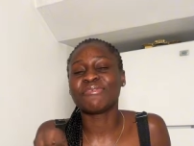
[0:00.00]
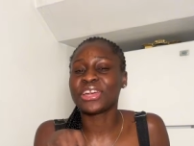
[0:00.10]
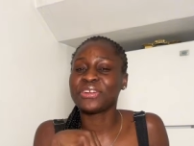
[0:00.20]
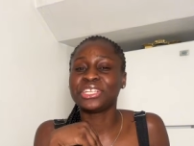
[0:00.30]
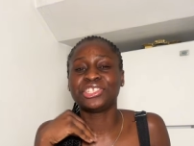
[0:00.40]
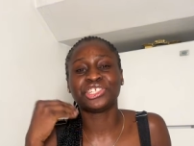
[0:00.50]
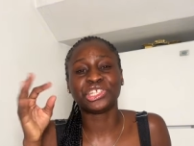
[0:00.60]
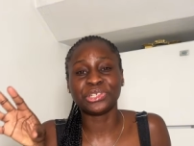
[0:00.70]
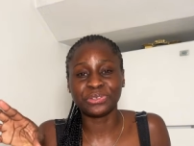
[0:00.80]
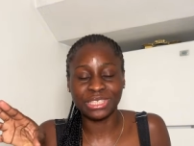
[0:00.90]
a very
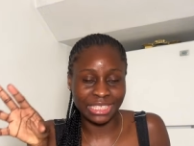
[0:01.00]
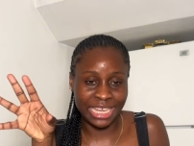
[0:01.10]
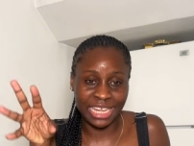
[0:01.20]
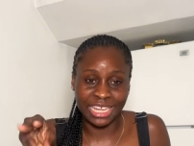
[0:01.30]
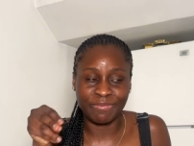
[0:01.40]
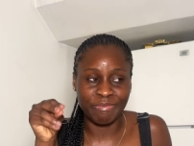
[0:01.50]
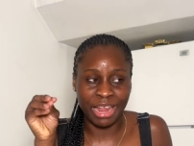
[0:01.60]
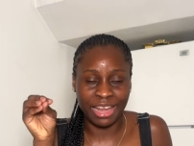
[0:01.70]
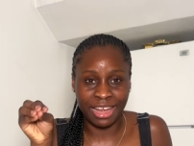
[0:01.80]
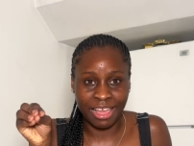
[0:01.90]
chilled day in
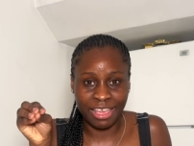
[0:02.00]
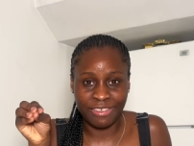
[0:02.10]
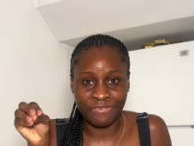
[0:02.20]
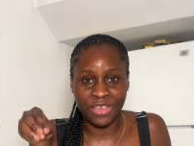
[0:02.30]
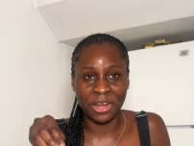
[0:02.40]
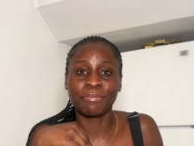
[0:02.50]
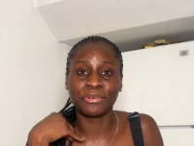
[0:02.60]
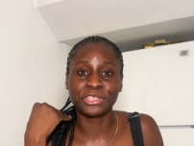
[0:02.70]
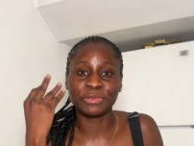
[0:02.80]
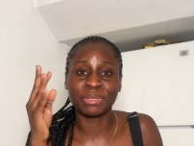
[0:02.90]
my life. I'm
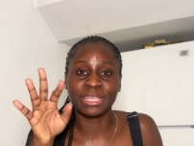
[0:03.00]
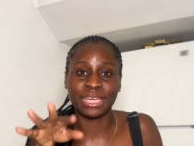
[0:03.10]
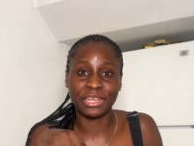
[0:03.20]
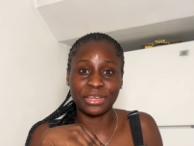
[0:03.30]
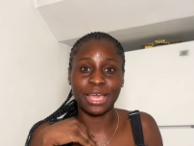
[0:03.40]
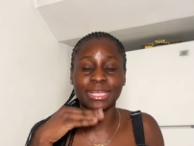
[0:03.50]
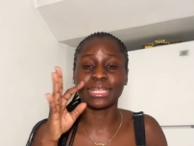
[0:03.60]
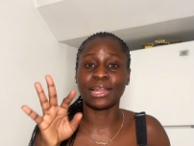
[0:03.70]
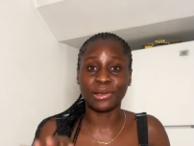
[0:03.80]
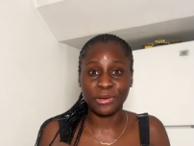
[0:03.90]
going to be taking you guys
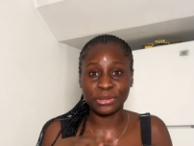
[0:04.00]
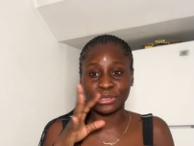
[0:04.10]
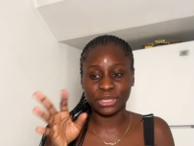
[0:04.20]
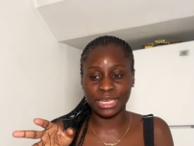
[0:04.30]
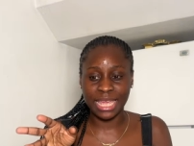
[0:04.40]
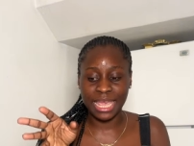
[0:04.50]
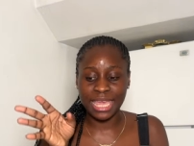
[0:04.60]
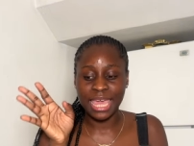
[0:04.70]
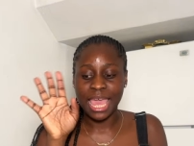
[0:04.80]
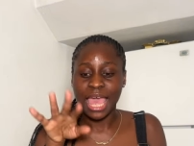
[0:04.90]
along
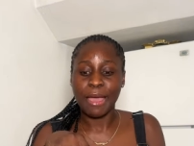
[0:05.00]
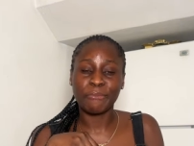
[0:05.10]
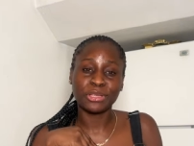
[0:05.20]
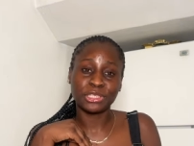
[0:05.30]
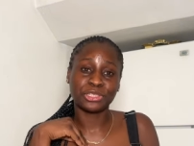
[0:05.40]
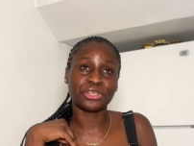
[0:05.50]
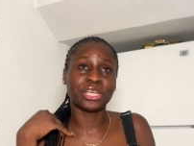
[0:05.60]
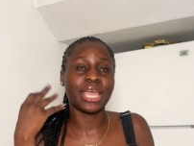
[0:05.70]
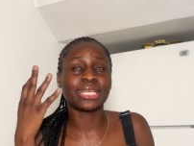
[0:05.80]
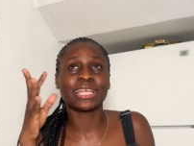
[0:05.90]
today. I'm going to show
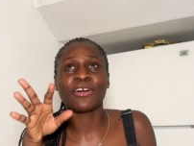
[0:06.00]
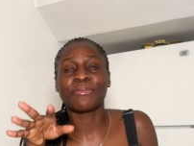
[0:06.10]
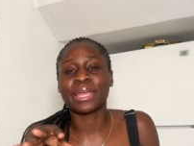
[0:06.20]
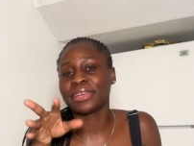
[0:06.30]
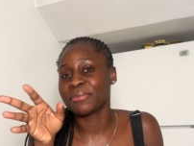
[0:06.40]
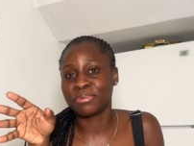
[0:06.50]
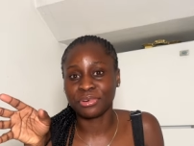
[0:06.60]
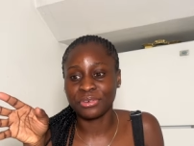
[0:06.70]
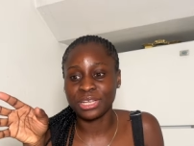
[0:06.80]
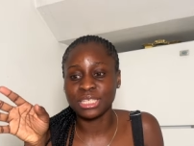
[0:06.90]
you guys how my day
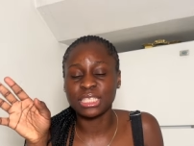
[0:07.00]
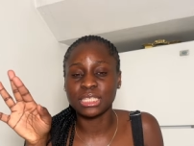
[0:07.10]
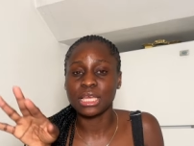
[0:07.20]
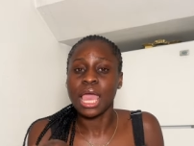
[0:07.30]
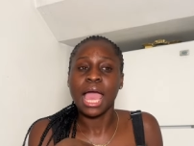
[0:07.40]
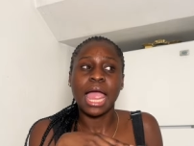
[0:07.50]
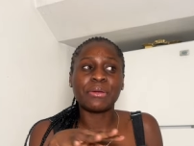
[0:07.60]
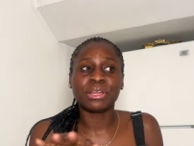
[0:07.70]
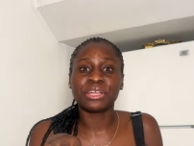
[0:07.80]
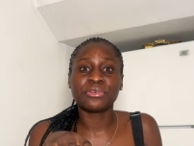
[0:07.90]
progresses. I
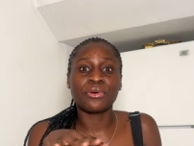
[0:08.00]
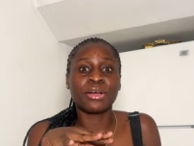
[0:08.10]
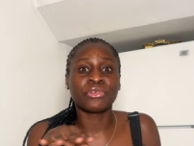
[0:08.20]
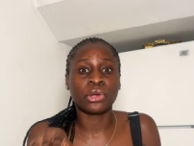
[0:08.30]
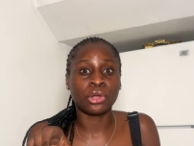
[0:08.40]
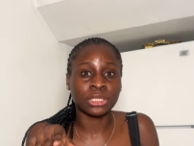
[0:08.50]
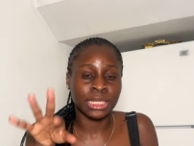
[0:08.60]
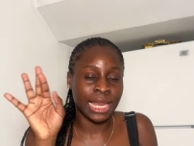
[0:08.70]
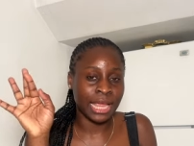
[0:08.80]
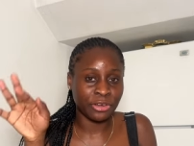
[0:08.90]
really don't have a
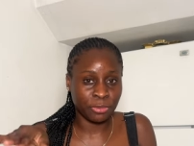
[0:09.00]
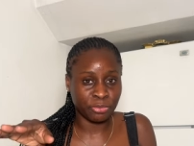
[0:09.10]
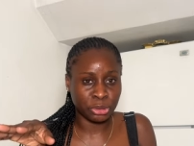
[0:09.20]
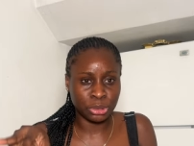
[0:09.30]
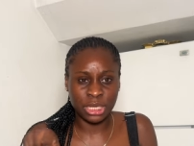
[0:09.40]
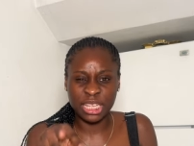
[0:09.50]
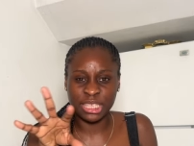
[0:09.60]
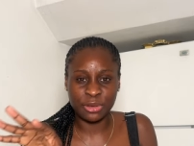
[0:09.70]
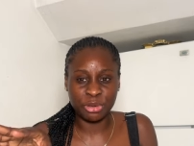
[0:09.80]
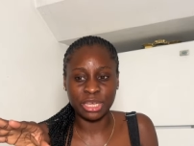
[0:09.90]
lot lined up for today.
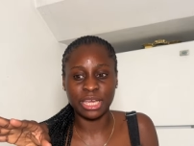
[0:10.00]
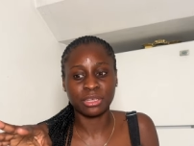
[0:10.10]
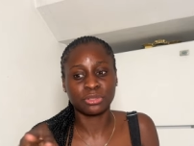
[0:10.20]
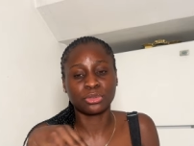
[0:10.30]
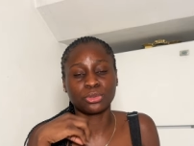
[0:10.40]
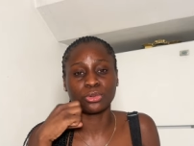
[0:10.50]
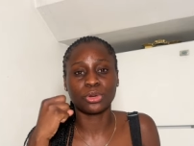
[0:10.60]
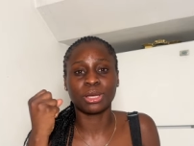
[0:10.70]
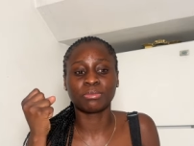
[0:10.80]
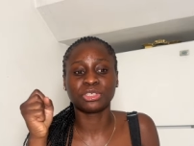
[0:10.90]
It's a weekend,
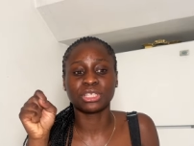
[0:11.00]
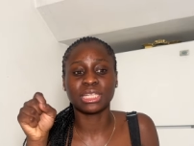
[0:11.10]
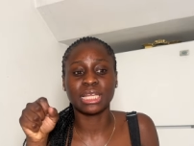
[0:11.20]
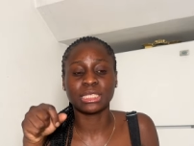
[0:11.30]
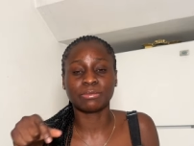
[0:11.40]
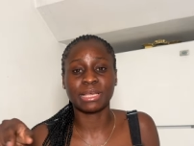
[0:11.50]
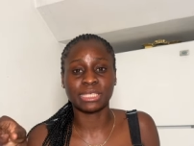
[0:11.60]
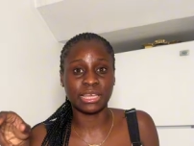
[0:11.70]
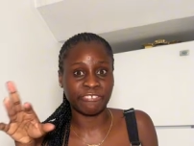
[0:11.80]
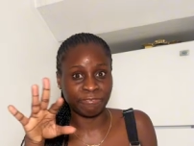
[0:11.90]
so I'm just letting
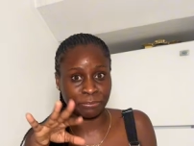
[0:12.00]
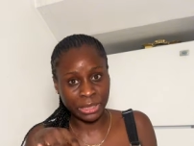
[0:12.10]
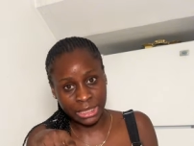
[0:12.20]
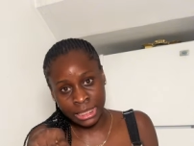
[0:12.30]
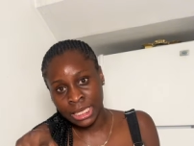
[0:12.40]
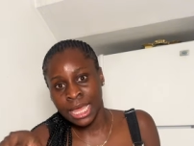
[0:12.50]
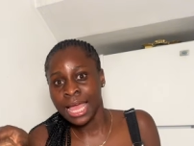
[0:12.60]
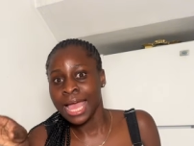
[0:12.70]
myself be